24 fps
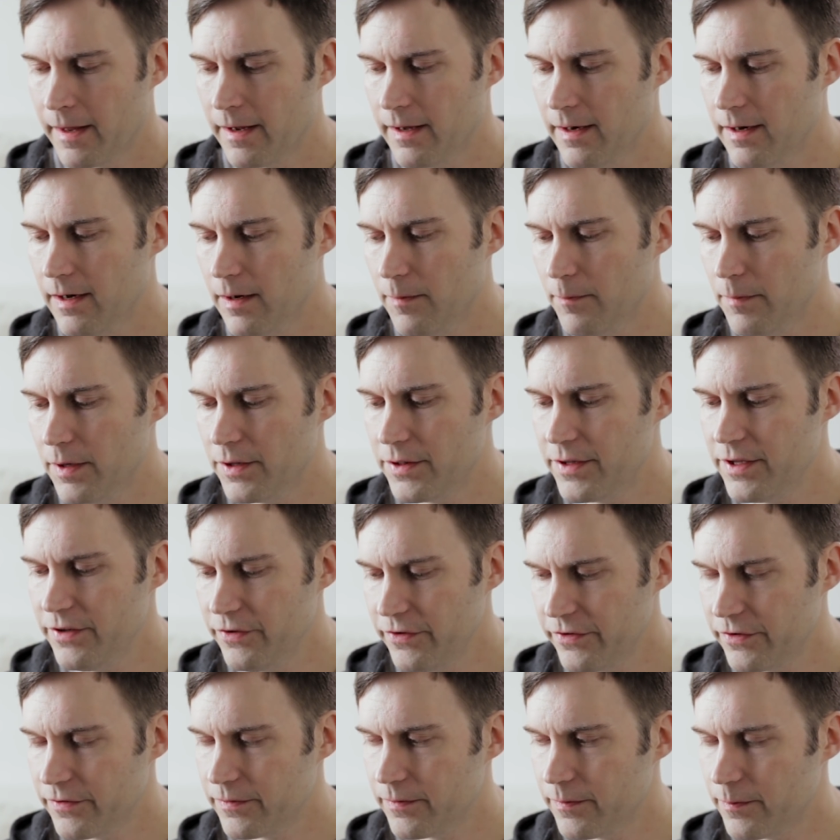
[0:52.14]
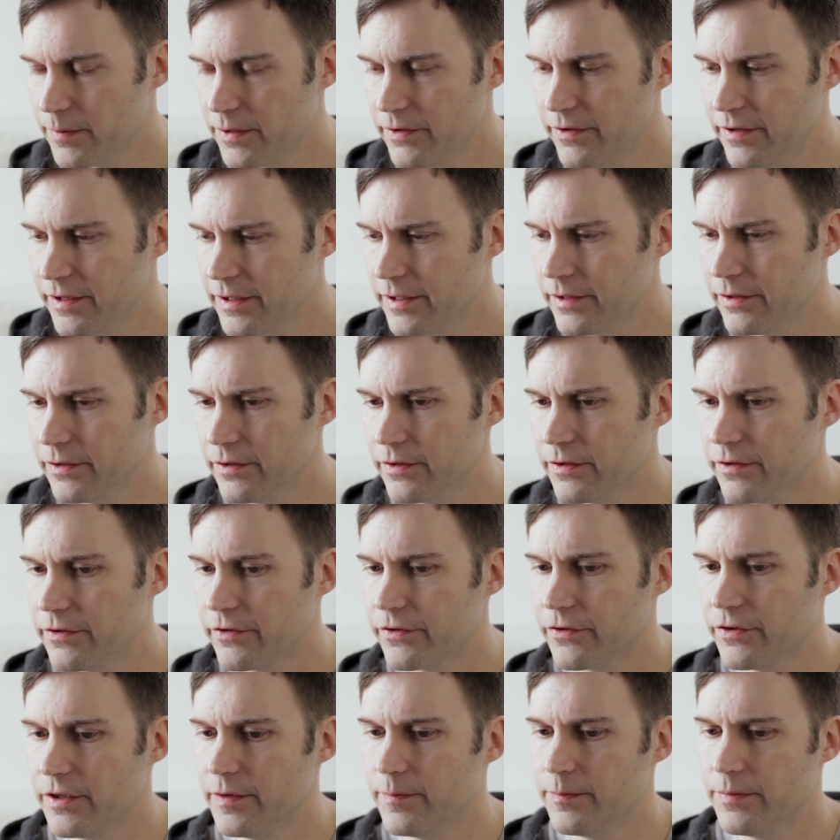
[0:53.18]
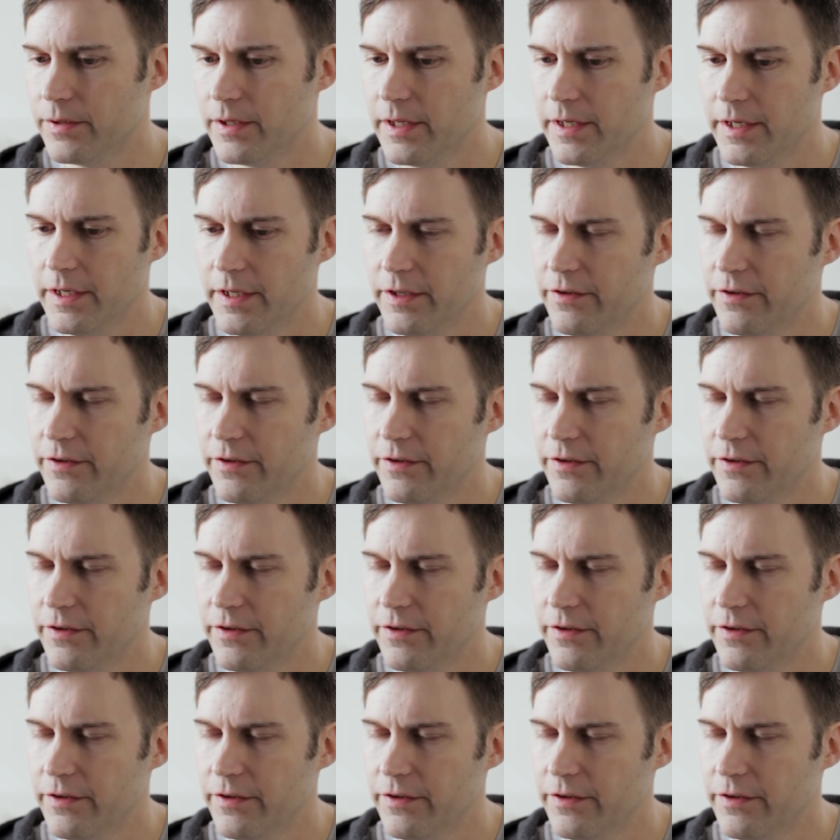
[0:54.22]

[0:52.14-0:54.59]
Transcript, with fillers: Uh, but this particular screenplay,